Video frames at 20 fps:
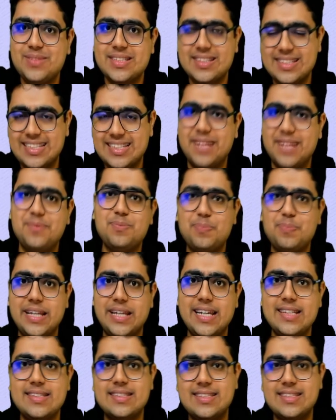same
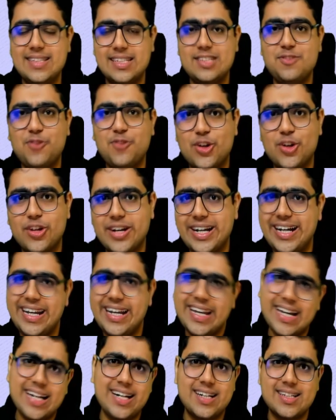things just for your
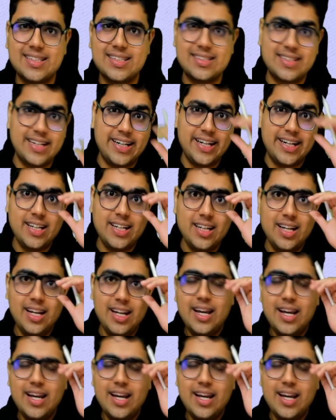reading and understanding.